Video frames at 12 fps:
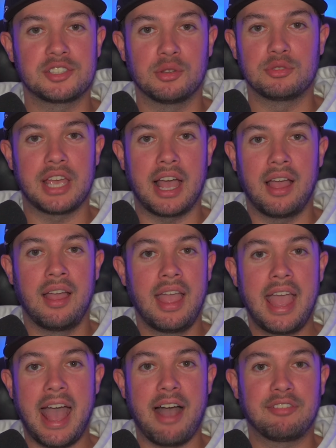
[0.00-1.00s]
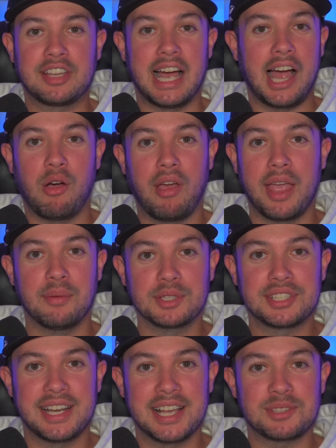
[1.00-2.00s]
So to have Kyle
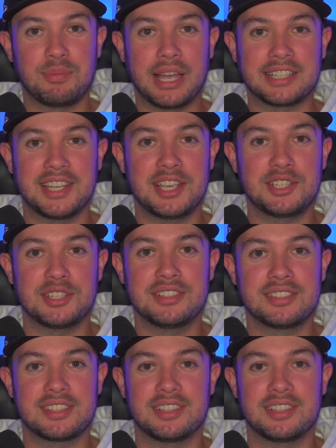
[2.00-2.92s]
Hamilton expectations,